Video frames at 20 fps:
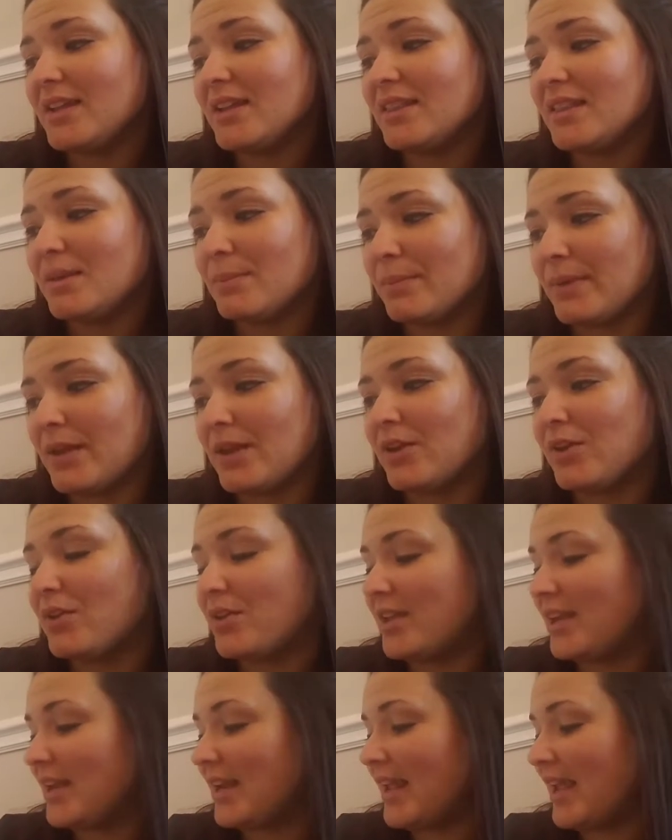in the
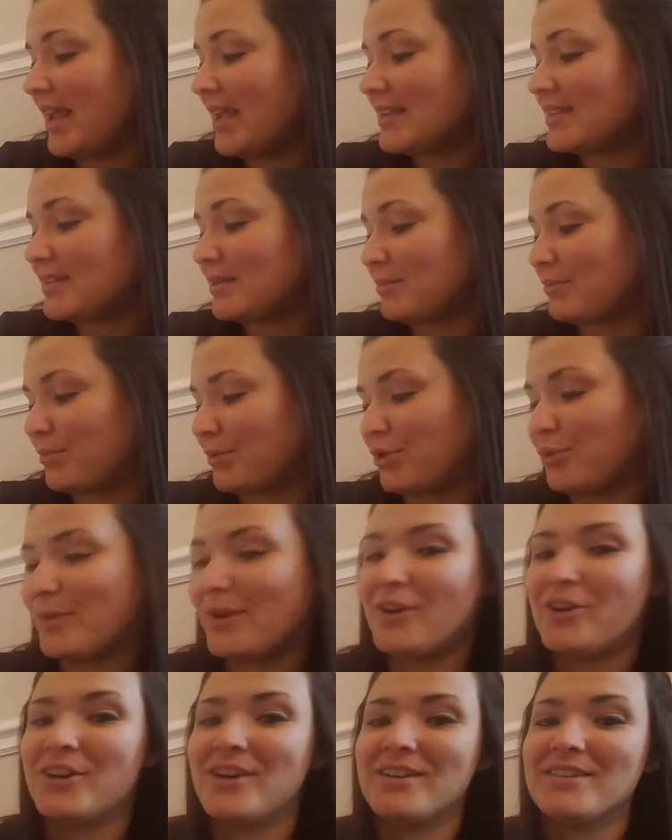middle and ate
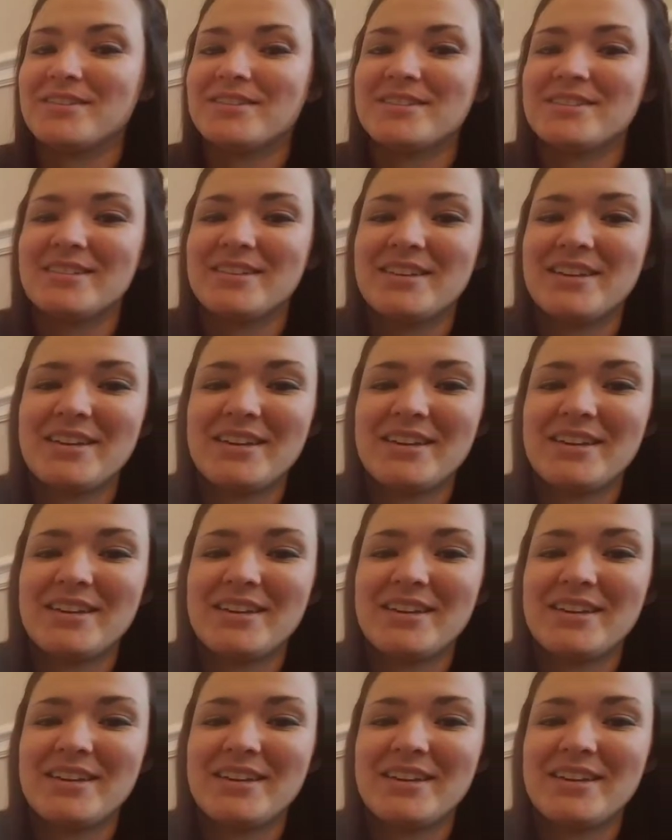blueberries.